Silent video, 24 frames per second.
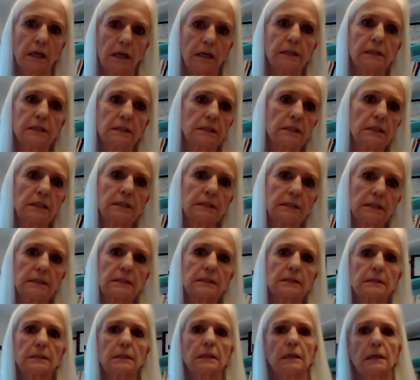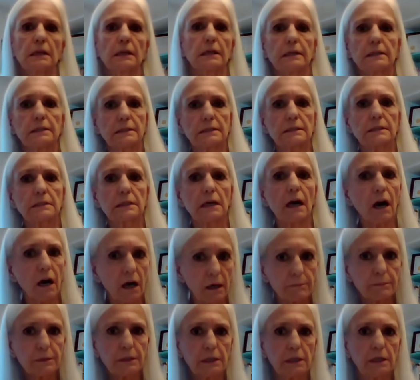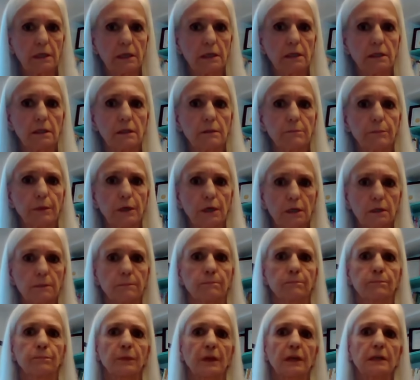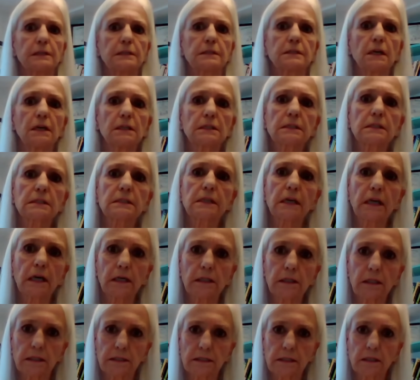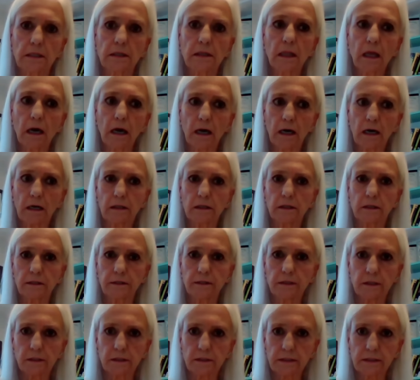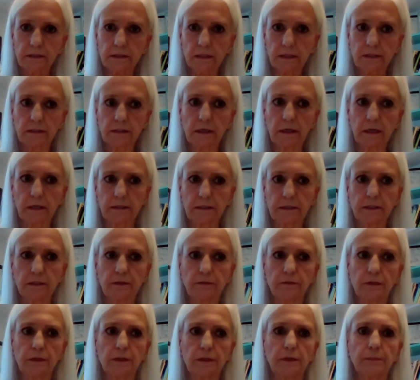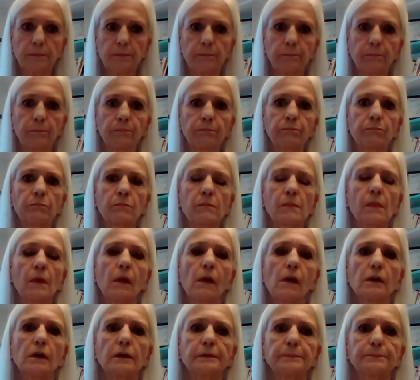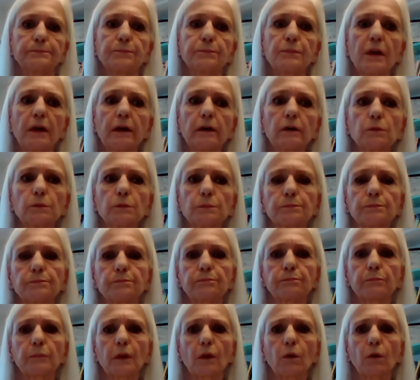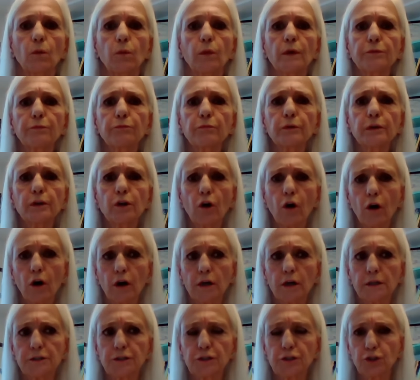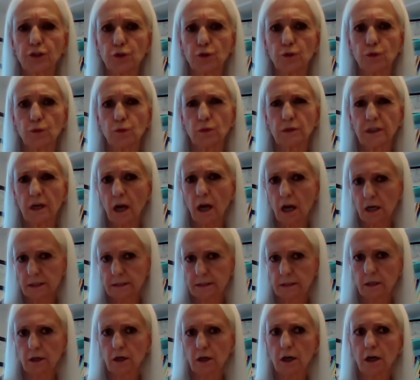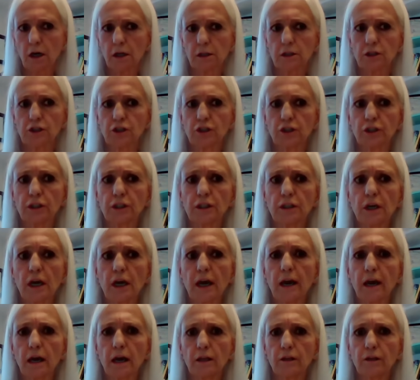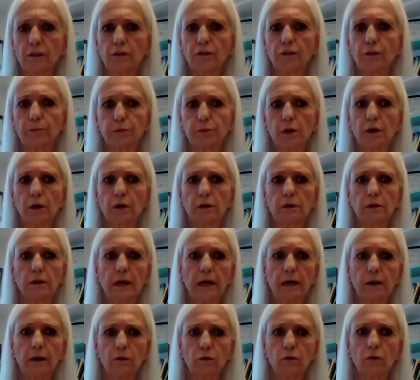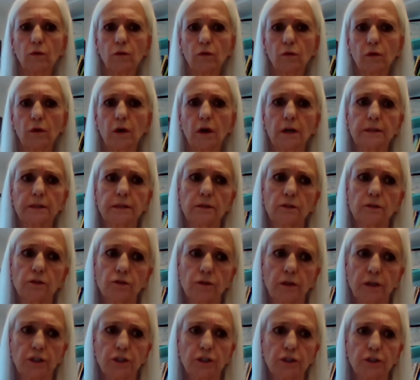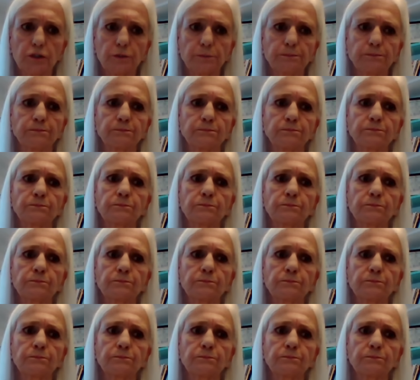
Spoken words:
it's complicated, but it does tell us a lot, the insect activity. Now, with regard to toxicology and the blood alcohol concentration,